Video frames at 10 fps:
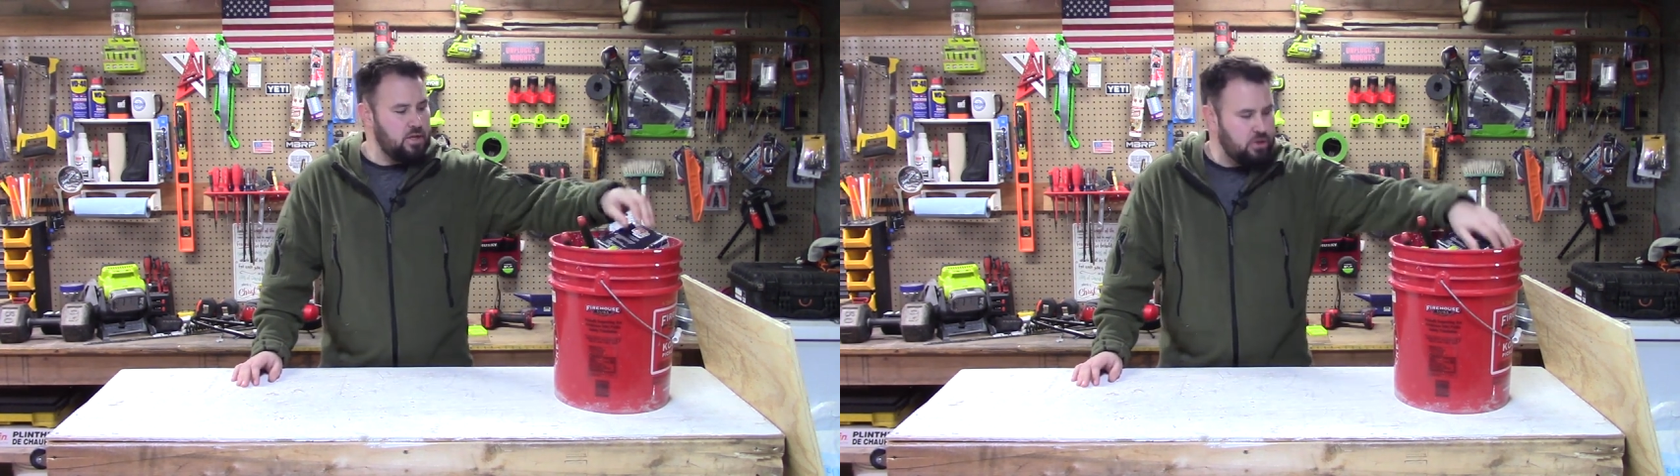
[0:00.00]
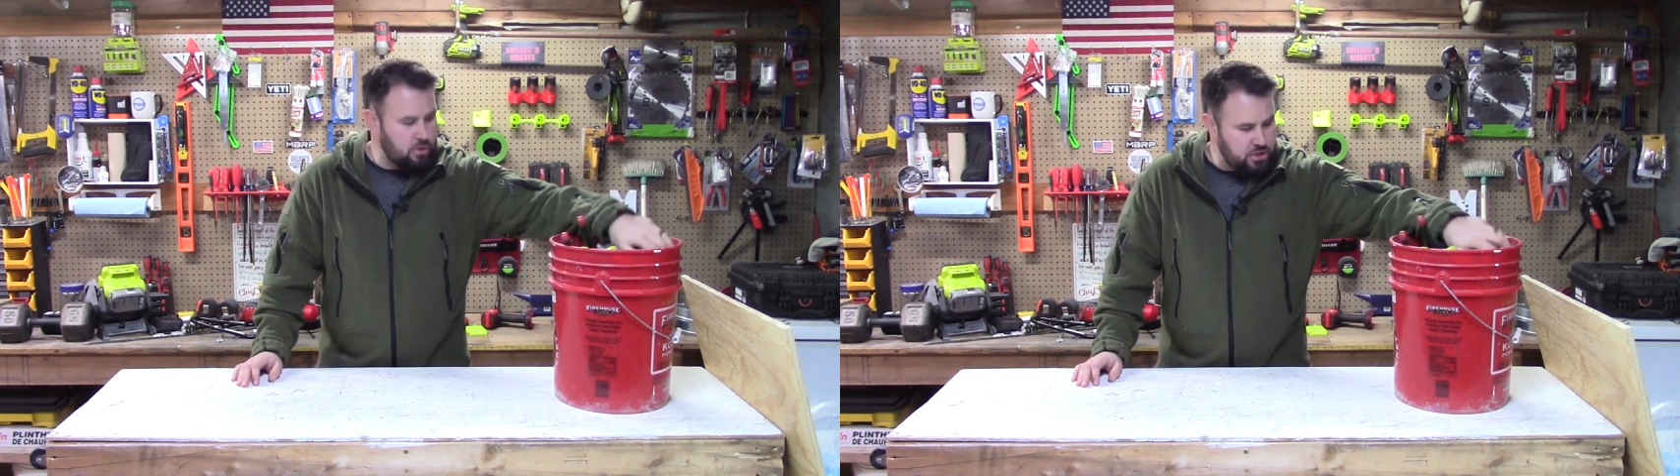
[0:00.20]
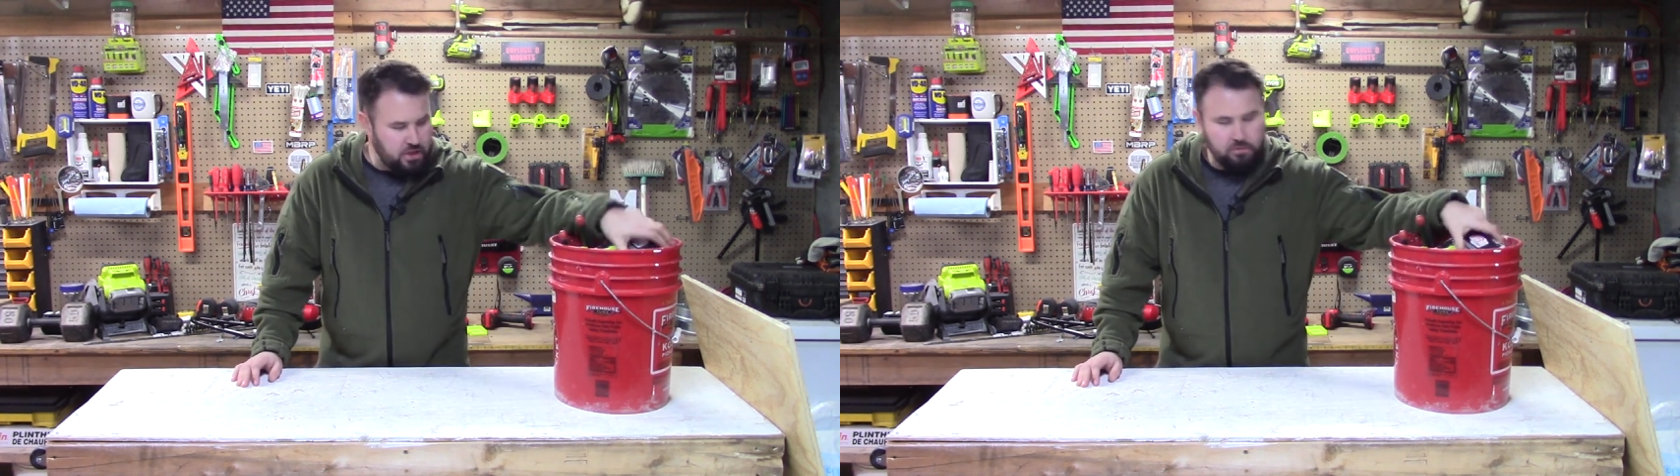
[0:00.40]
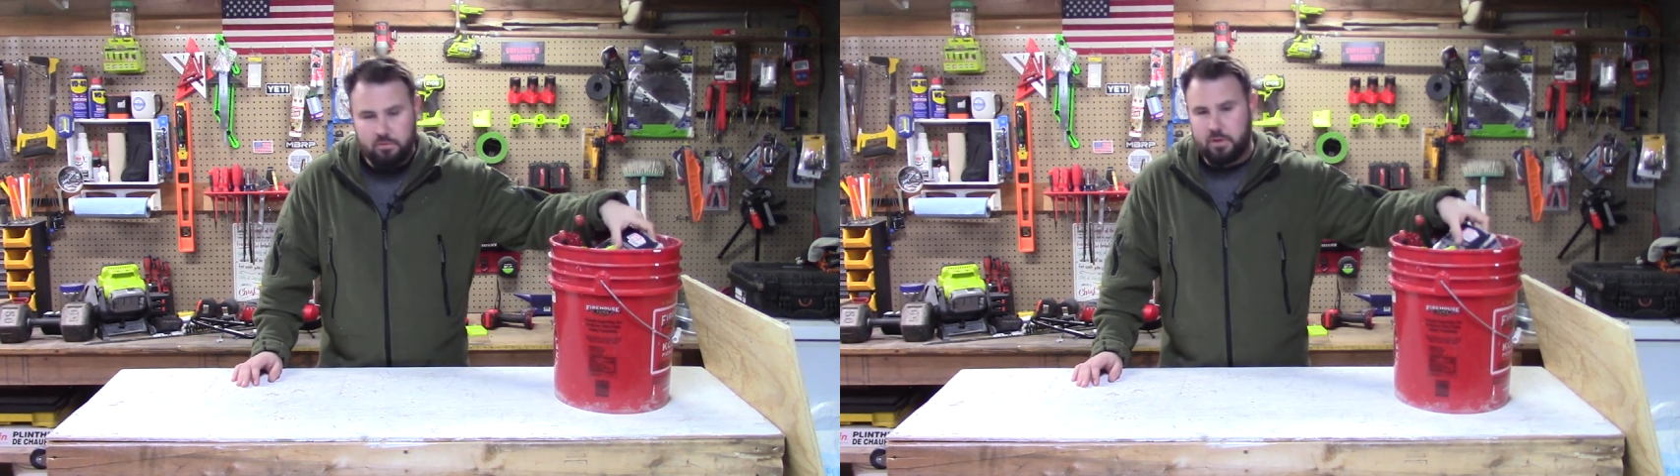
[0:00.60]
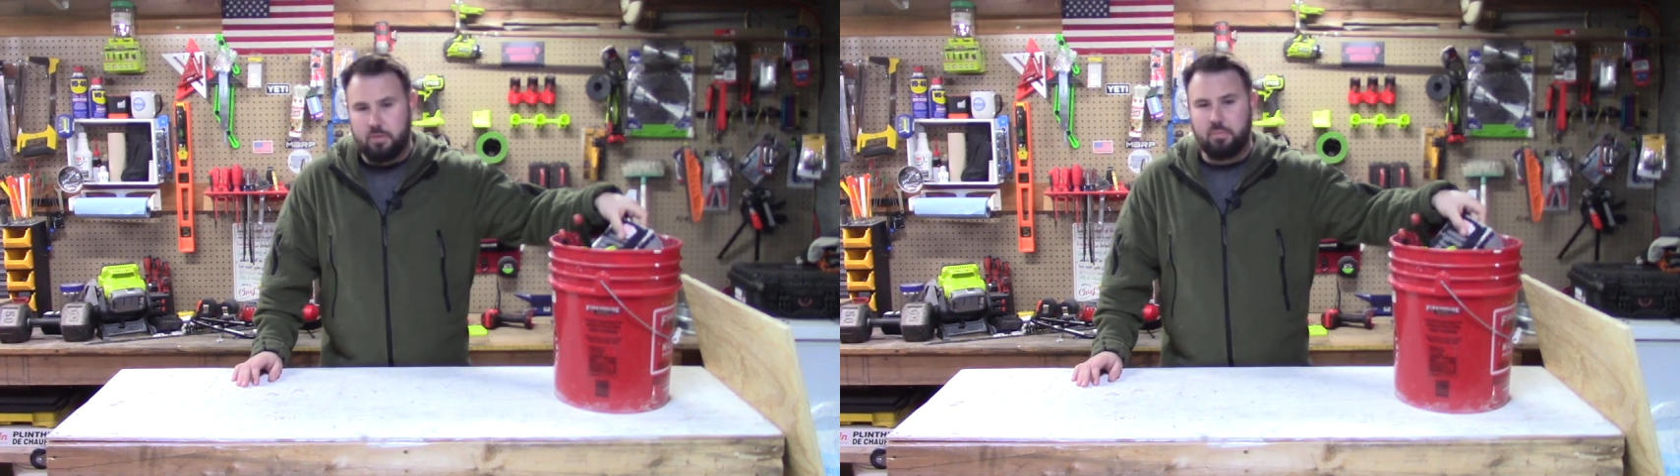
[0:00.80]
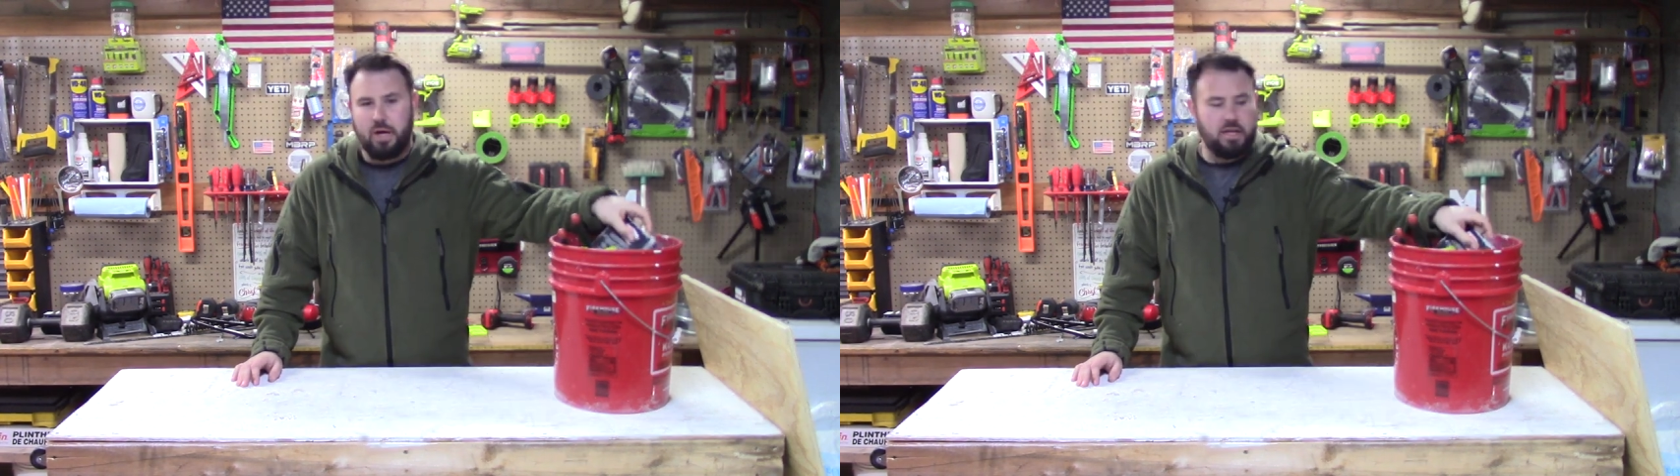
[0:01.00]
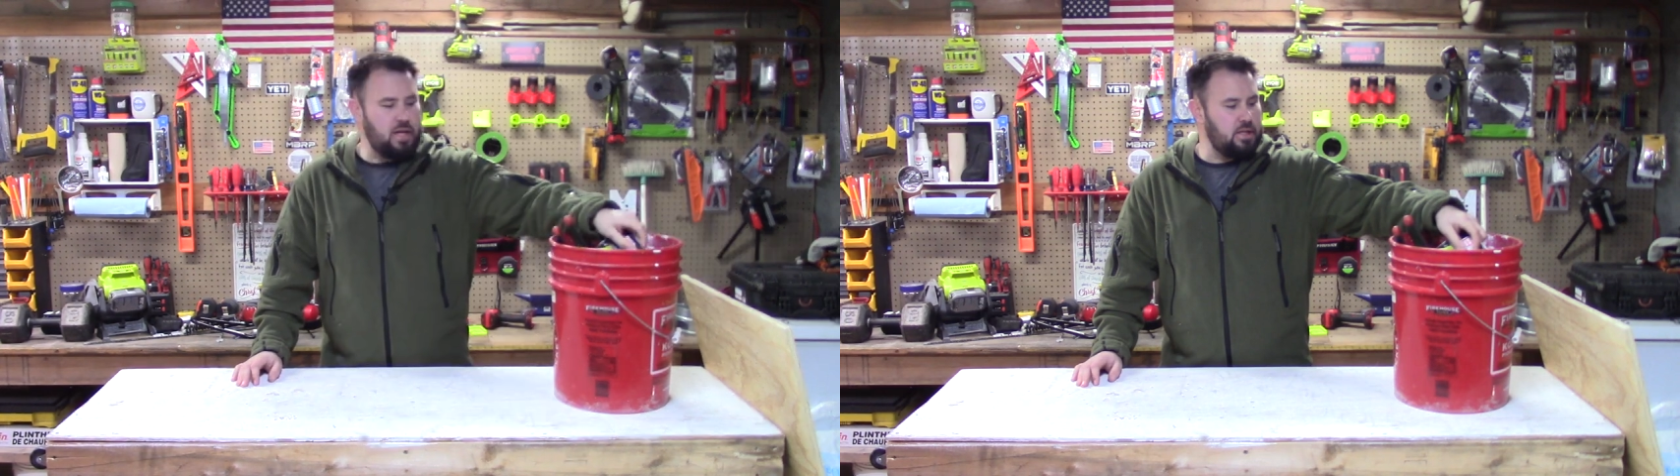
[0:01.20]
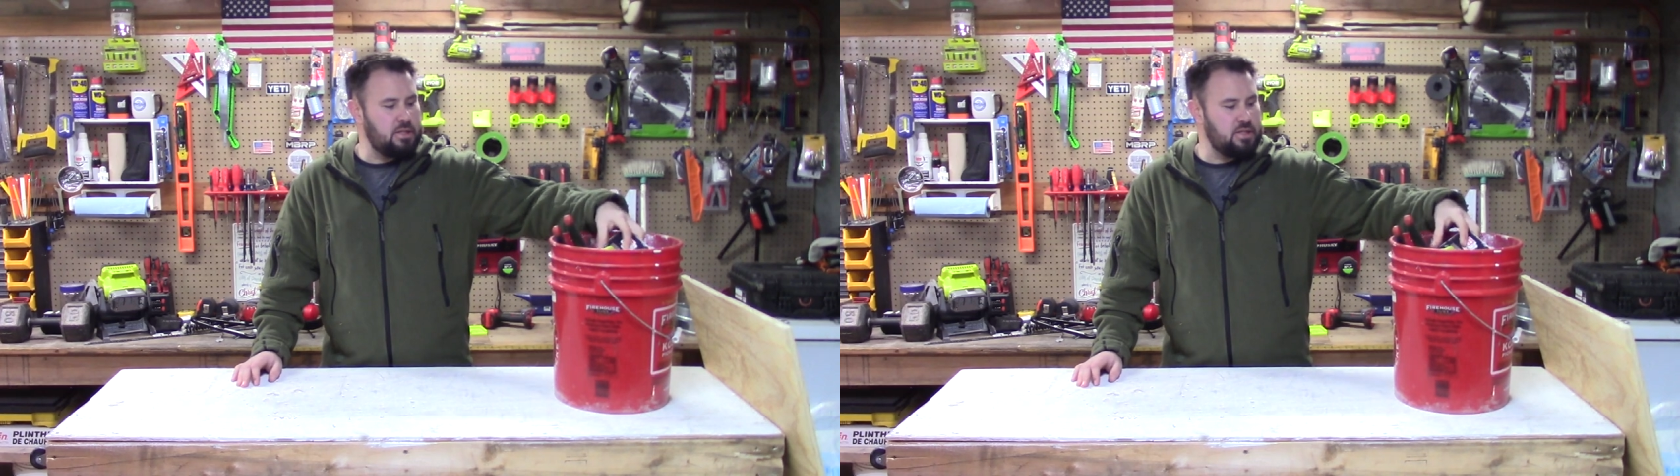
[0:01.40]
searching through the
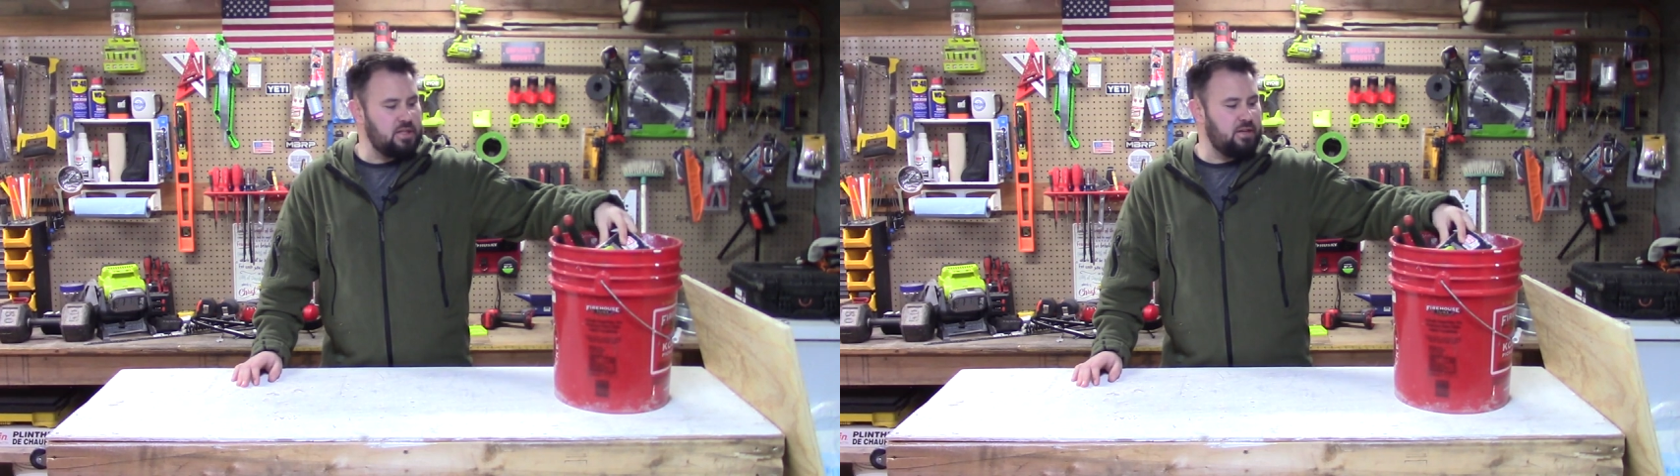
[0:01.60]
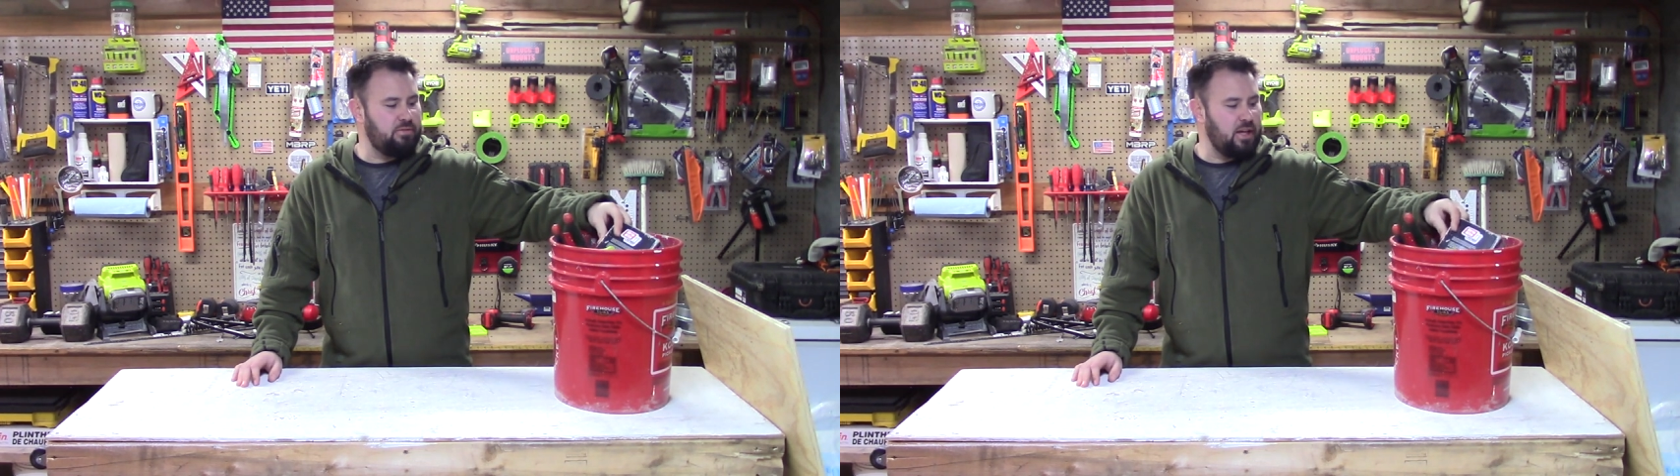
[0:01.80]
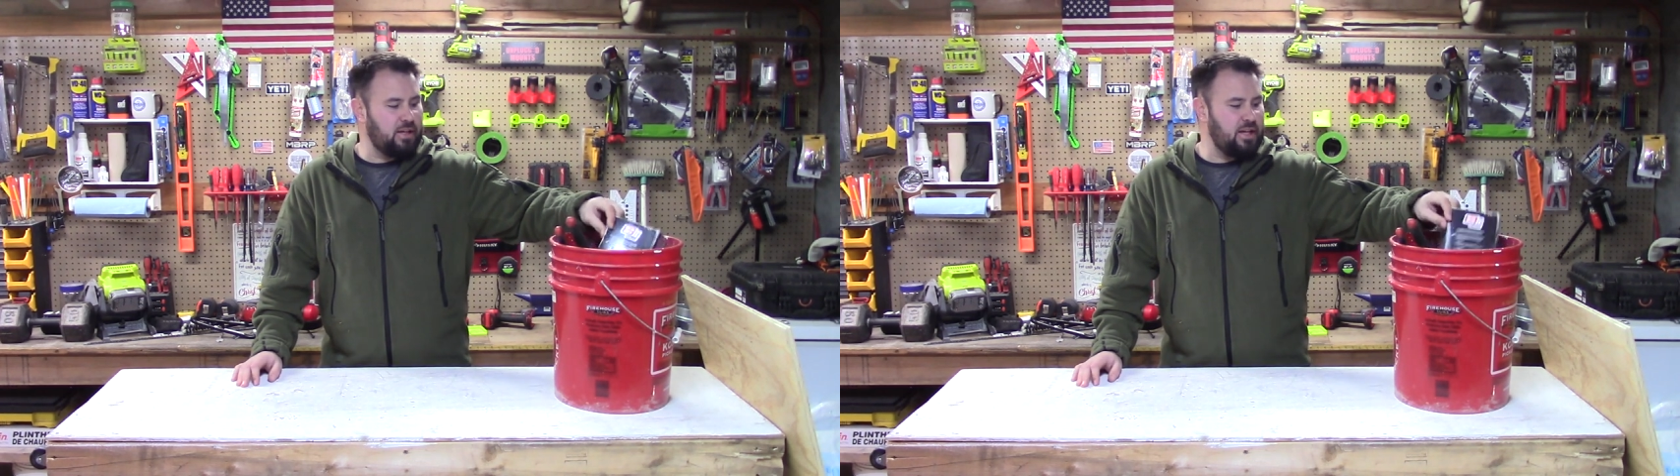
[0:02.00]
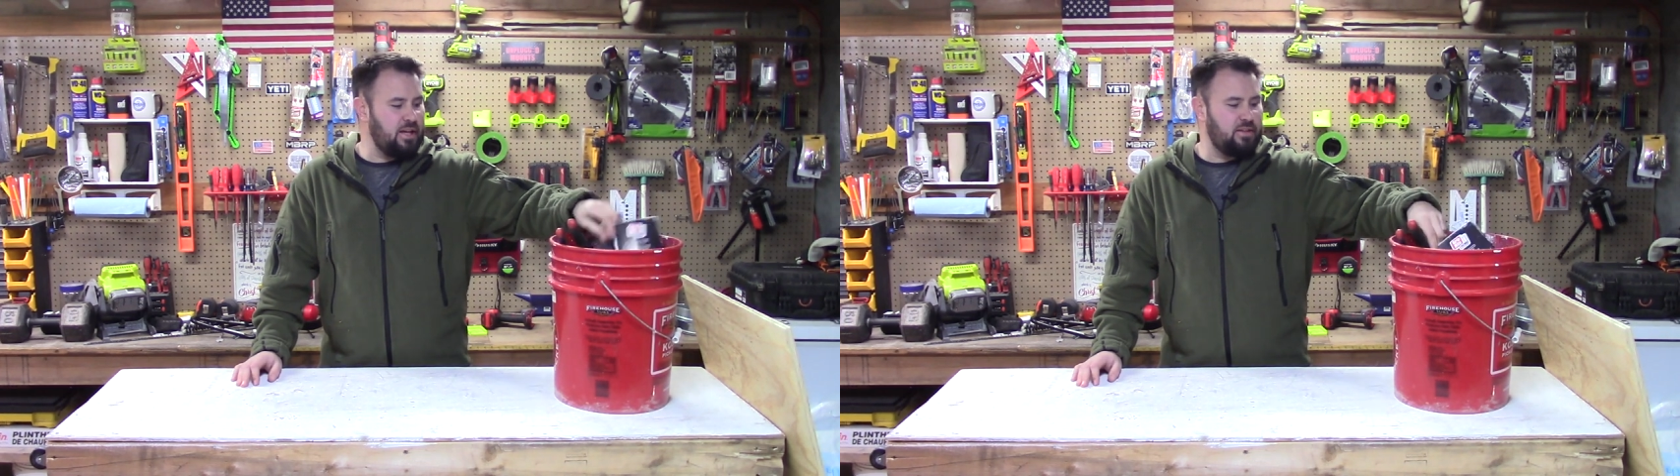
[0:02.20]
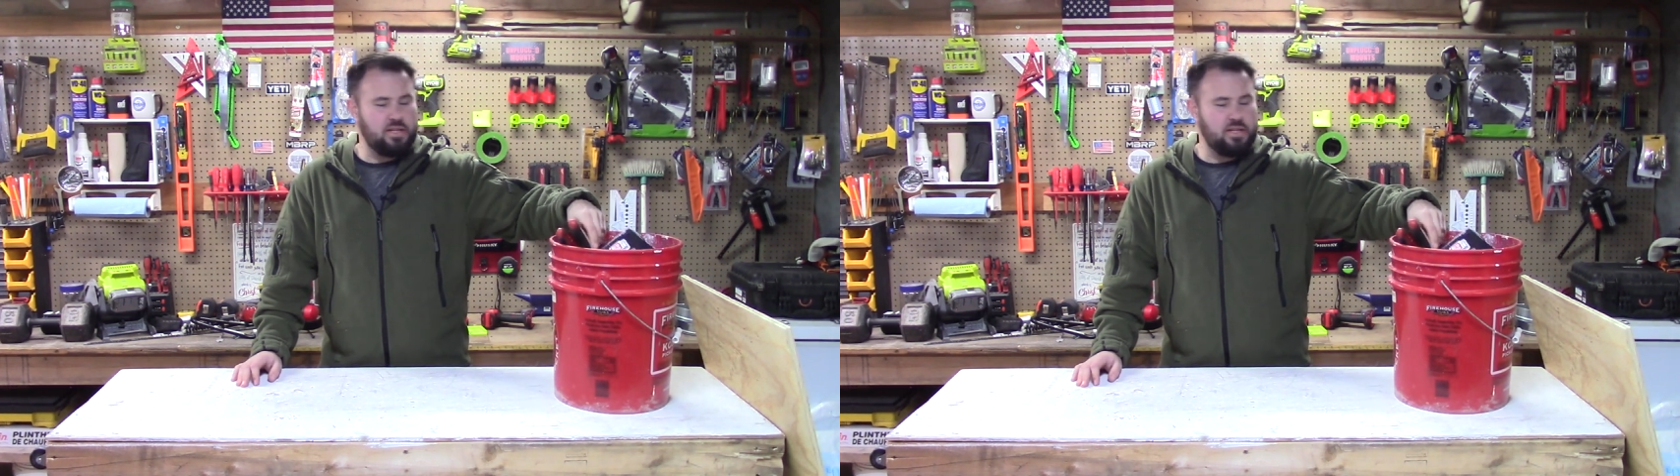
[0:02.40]
bucket and stuff like that.